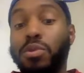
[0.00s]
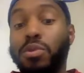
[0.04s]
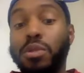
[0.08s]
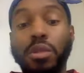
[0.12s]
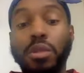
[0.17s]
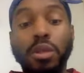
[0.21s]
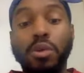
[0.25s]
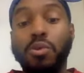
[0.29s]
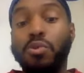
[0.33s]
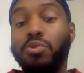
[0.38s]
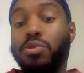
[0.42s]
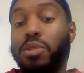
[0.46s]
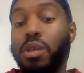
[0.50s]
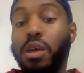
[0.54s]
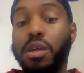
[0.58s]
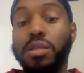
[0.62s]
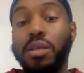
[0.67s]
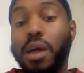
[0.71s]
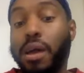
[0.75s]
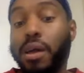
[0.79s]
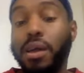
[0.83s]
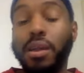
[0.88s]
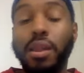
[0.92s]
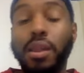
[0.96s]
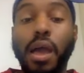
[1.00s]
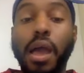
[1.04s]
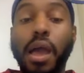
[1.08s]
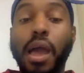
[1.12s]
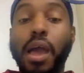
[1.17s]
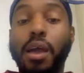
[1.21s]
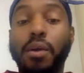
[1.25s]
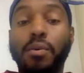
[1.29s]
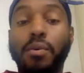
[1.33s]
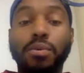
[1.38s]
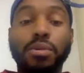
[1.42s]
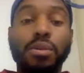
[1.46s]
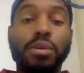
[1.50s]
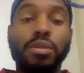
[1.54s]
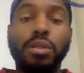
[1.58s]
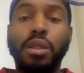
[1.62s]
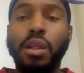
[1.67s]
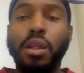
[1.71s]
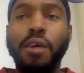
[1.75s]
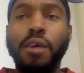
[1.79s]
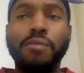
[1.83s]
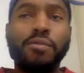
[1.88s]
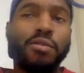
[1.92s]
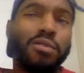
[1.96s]
who thinks I can hang with this
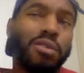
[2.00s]
level.